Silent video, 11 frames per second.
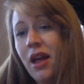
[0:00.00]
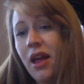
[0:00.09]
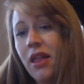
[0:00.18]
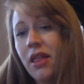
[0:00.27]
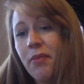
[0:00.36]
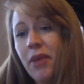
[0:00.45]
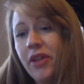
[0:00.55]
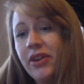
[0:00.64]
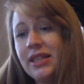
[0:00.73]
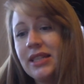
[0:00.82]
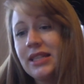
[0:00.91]
mother
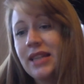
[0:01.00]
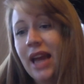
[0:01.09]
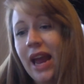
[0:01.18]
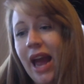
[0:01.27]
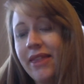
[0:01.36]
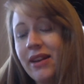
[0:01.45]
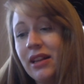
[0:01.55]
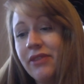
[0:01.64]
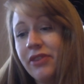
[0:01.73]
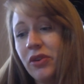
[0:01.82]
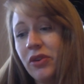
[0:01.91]
is to stay at the
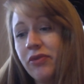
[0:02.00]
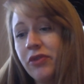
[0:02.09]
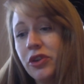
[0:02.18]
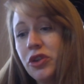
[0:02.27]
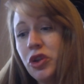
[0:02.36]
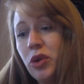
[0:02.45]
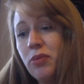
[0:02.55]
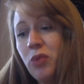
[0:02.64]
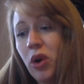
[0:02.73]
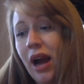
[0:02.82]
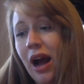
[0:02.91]
delivery room for 2
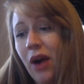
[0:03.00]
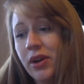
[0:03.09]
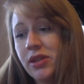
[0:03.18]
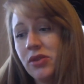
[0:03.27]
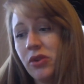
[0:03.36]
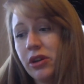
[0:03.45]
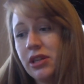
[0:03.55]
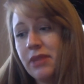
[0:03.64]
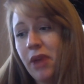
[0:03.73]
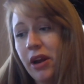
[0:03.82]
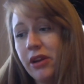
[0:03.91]
more hours in order to
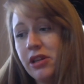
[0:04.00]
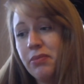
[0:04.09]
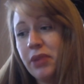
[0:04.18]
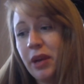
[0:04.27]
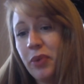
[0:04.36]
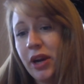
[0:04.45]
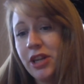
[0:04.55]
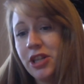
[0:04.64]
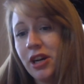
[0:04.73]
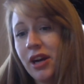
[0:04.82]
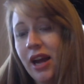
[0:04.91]
monitor blood
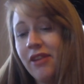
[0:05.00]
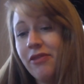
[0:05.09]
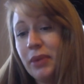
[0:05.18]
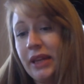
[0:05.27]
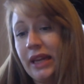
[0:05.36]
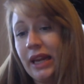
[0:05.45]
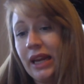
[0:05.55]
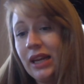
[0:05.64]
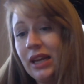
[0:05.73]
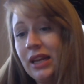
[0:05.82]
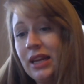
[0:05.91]
pressure and
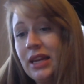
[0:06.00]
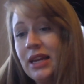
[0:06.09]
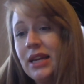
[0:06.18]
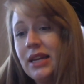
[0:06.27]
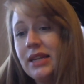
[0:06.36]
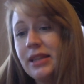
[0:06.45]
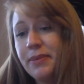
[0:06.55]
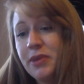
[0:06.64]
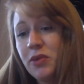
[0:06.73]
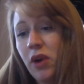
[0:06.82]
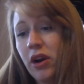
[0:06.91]
bleeding. Sips
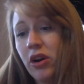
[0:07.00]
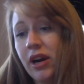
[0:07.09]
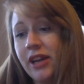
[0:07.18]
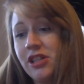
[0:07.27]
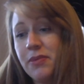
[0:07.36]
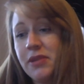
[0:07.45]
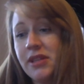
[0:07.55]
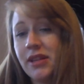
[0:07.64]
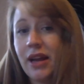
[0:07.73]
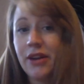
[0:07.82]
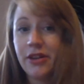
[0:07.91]
of water or ice chips is
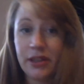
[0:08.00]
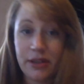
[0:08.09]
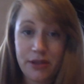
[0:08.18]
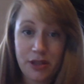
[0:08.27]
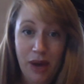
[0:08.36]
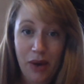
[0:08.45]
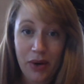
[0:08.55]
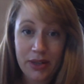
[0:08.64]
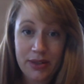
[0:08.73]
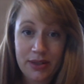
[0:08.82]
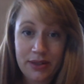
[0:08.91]
allowed during this 2
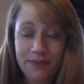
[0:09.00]
hours.